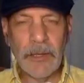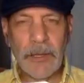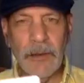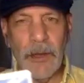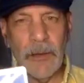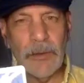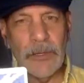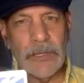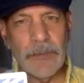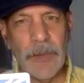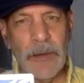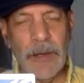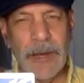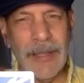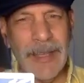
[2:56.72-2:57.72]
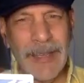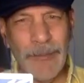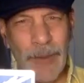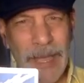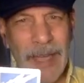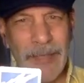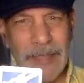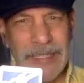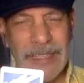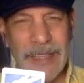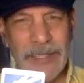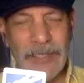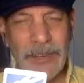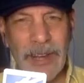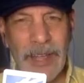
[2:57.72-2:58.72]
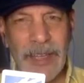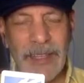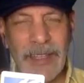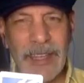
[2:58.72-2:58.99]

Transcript: you know, spirit, we had this yesterday.